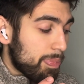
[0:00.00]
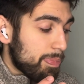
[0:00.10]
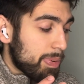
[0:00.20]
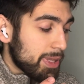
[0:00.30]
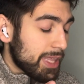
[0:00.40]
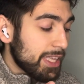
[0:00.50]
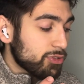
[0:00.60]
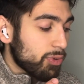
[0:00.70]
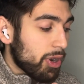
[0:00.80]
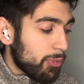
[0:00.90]
but
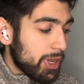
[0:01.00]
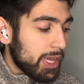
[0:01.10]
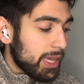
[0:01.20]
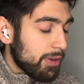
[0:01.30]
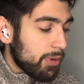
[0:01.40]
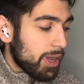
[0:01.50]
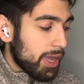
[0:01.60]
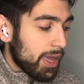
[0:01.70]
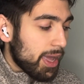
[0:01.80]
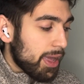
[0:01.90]
that's where we
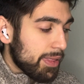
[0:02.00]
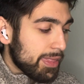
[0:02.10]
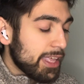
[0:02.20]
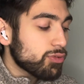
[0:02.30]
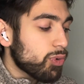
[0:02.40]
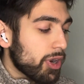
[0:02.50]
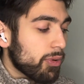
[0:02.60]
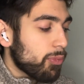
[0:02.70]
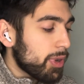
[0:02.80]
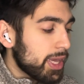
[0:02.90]

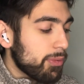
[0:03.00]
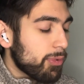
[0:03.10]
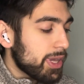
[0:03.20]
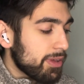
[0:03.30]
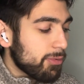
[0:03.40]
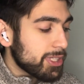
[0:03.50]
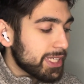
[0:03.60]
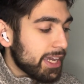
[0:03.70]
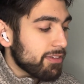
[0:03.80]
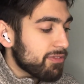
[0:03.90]

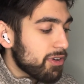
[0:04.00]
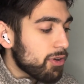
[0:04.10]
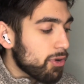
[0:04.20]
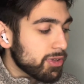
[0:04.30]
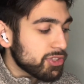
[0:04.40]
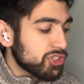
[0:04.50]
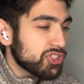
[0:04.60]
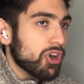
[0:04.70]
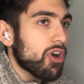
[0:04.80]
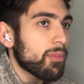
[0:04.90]
take a foothold and
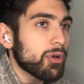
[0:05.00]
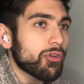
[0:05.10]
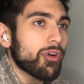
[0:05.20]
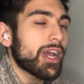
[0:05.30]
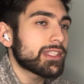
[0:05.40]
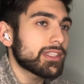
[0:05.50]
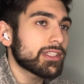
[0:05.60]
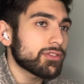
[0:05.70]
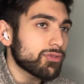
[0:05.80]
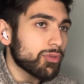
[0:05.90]
show them who Christ
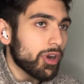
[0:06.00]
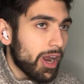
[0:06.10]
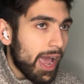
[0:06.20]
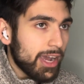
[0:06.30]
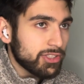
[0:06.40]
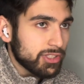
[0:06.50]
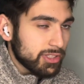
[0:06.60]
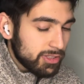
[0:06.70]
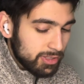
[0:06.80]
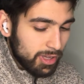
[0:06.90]
is through our
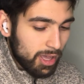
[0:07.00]
actions,